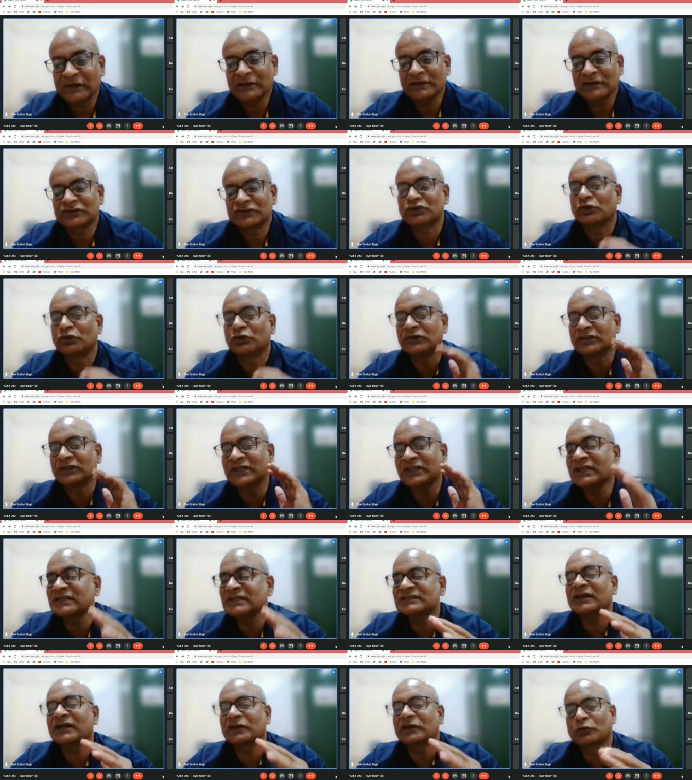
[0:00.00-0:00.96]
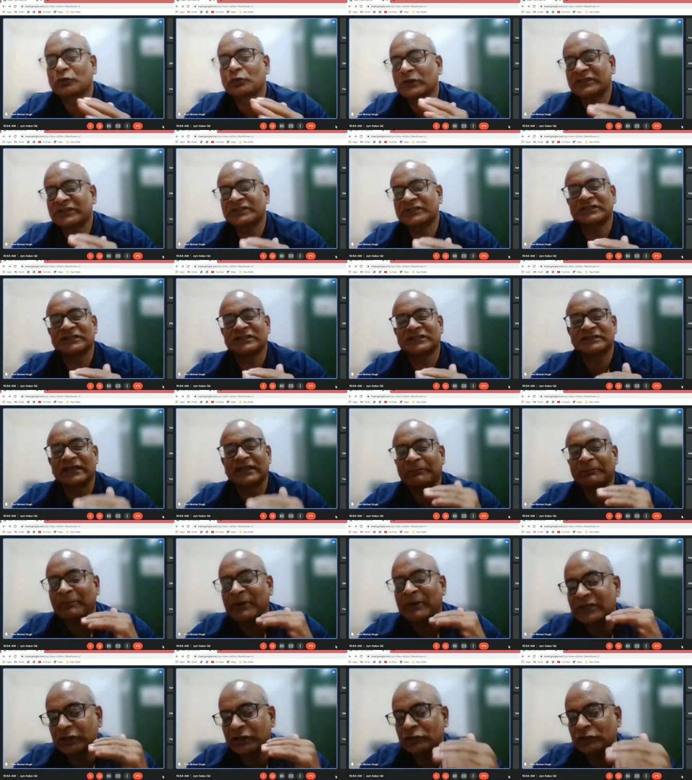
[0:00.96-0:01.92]
Clear? So these are
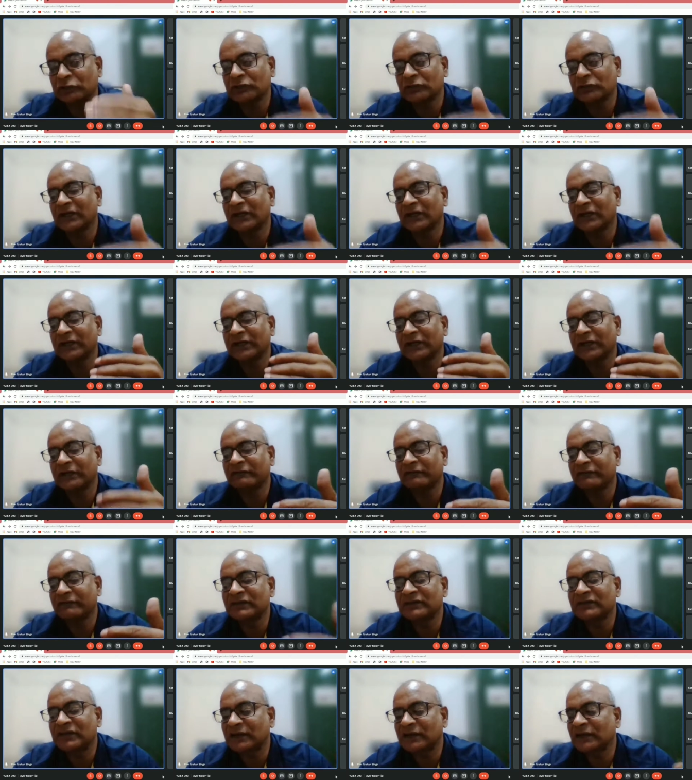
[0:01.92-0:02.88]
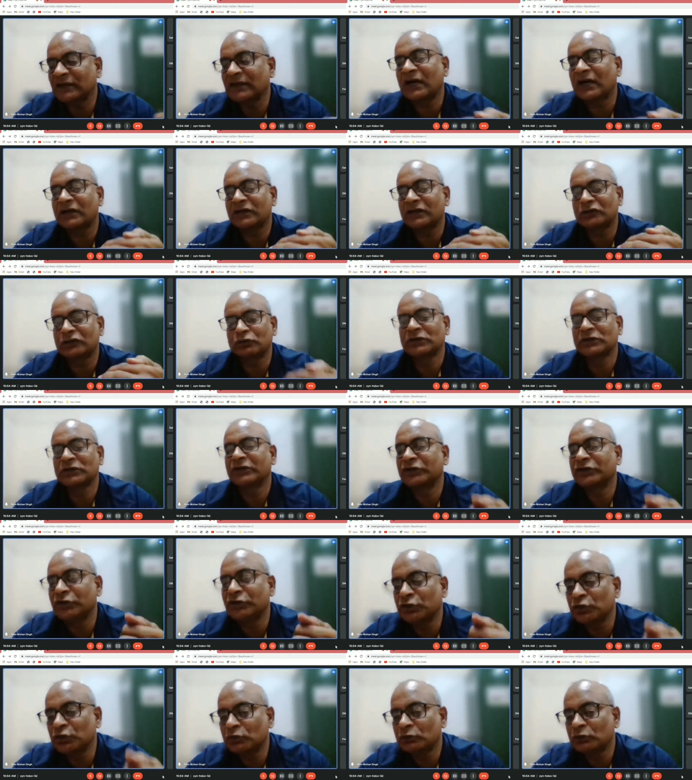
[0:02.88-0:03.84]
questions, particularly with regard
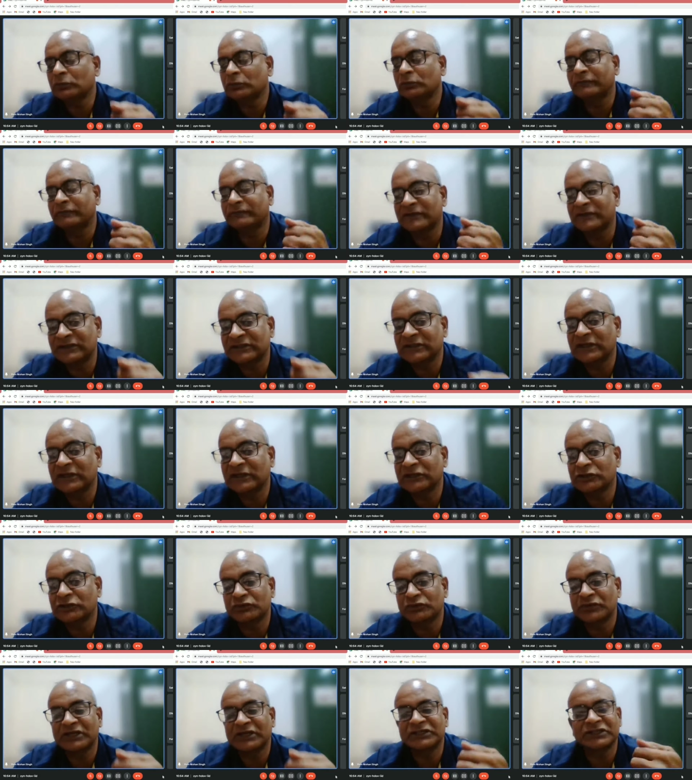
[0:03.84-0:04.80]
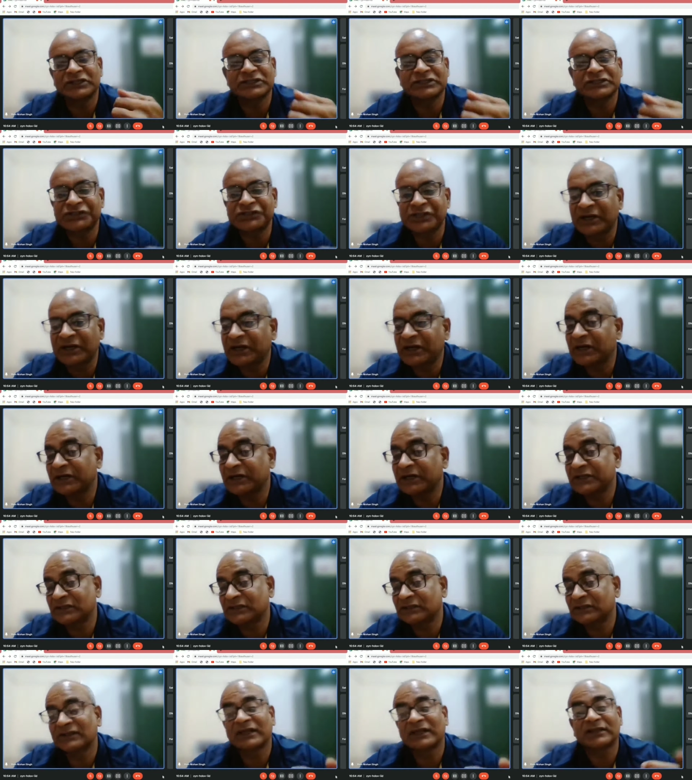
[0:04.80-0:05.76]
to the new physical education
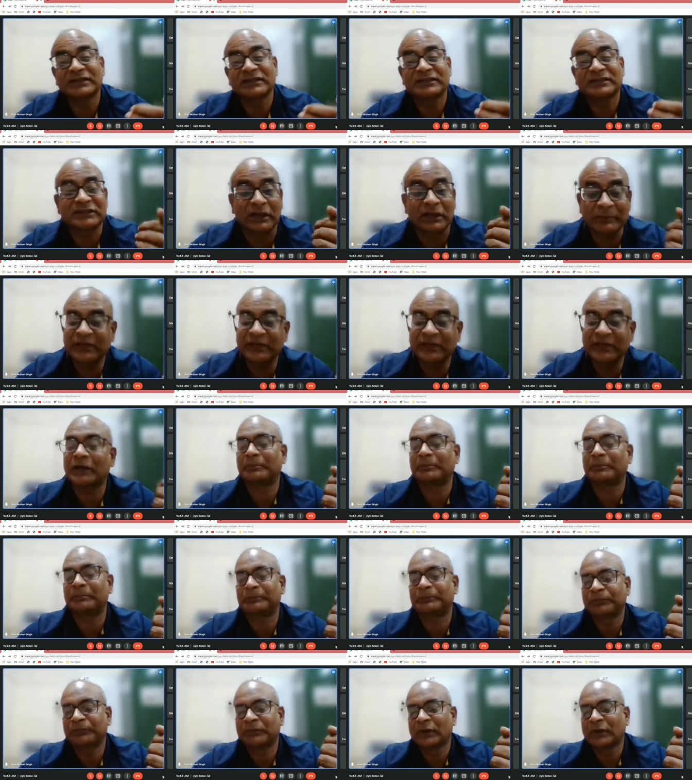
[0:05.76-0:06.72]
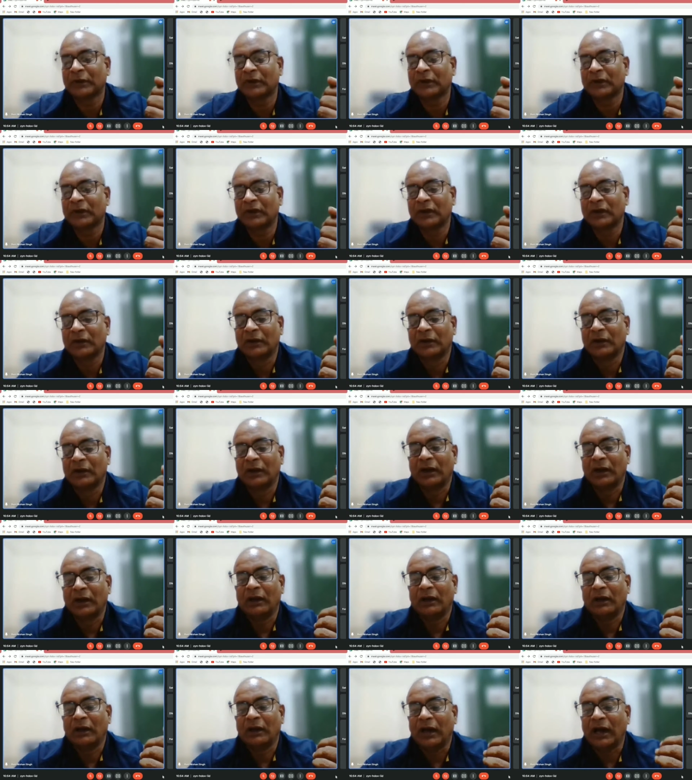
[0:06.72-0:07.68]
generation that is coming up.
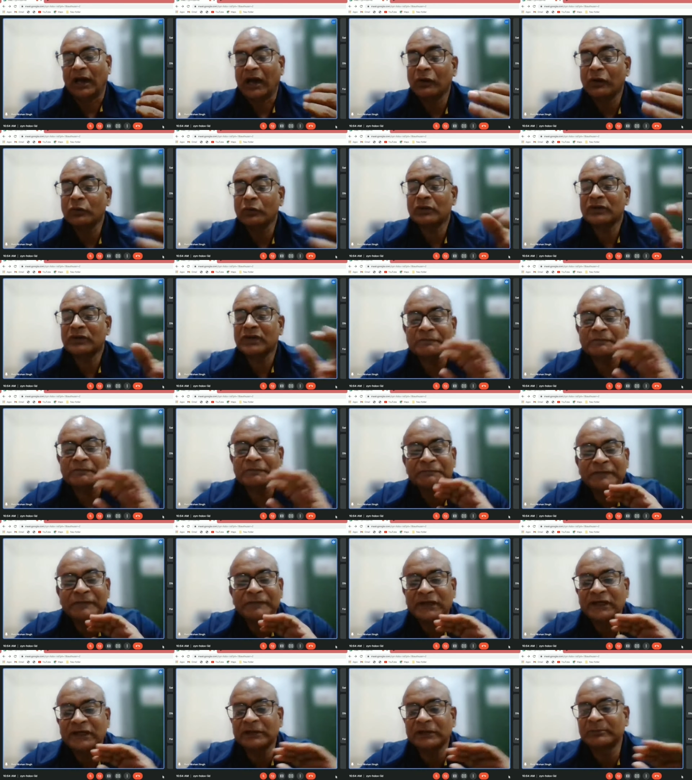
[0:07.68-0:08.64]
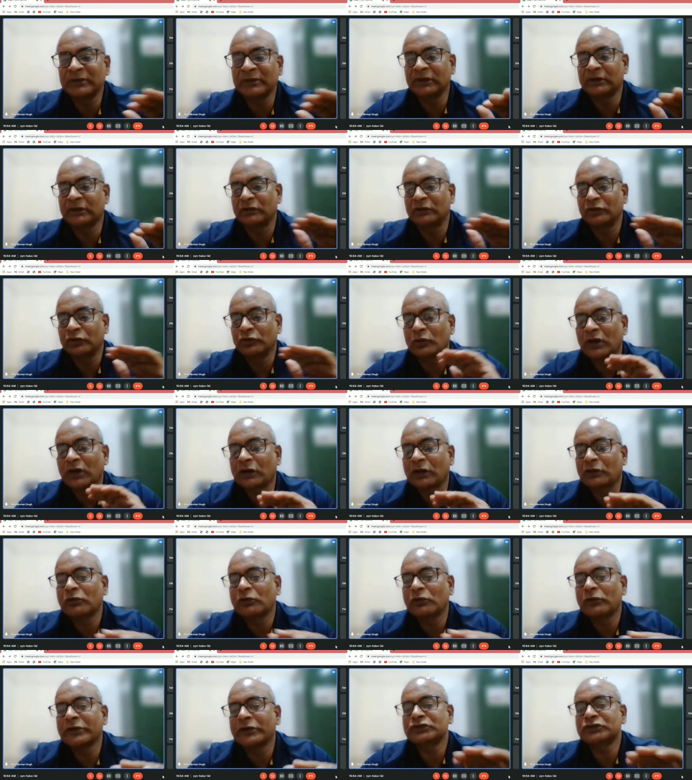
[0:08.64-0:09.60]
How comfortable
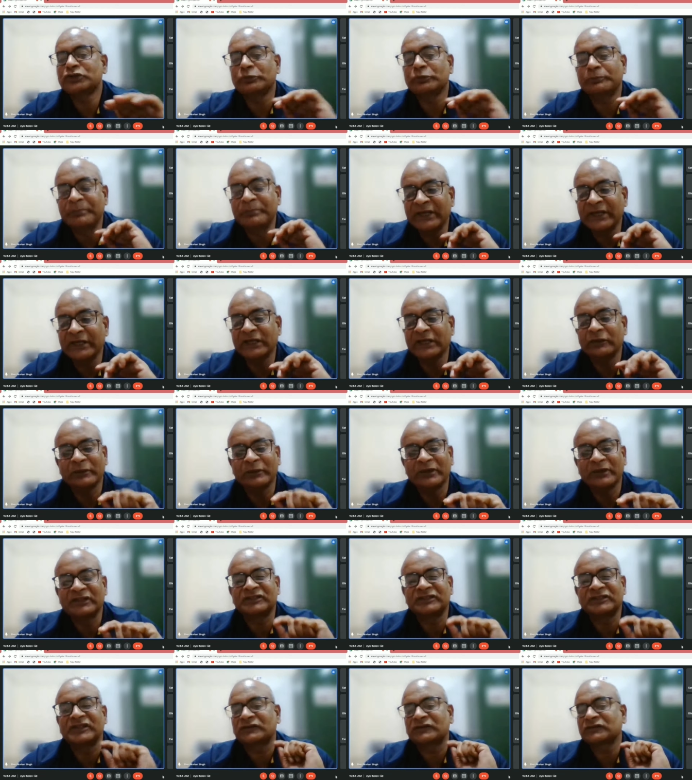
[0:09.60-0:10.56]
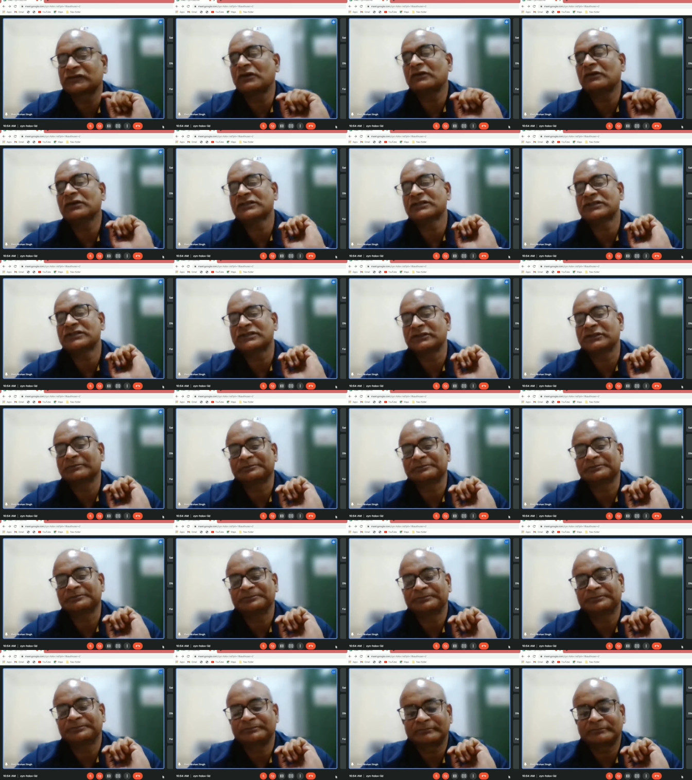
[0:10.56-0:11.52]
you are going to be with
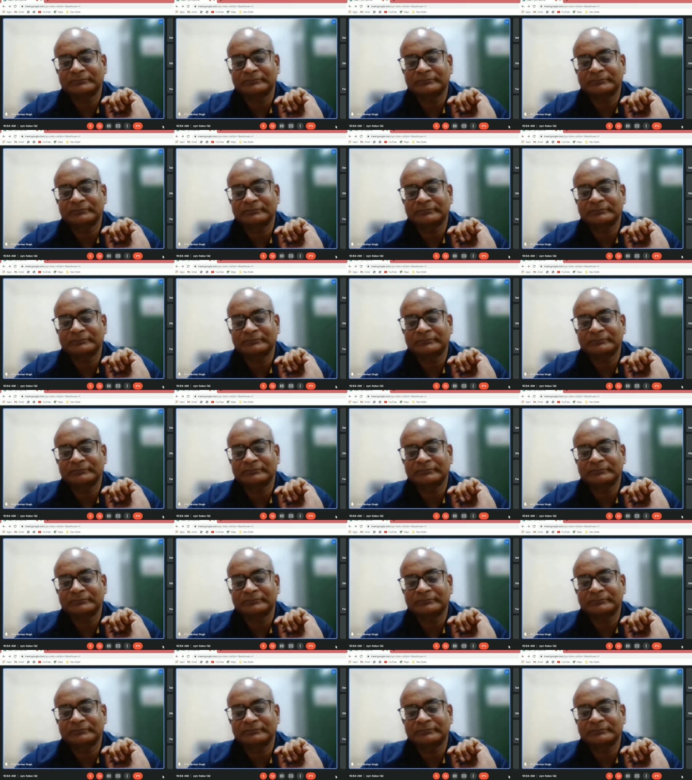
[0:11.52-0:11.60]
technology?